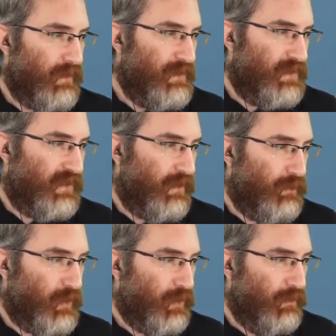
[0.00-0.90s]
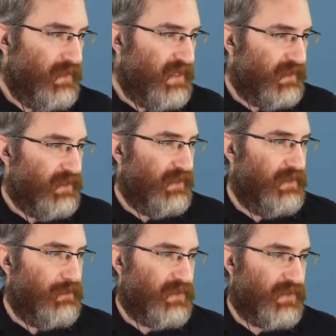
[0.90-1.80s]
just saying on Pearl Mini, I'd like
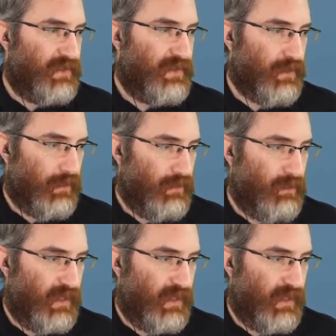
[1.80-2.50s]
to use the start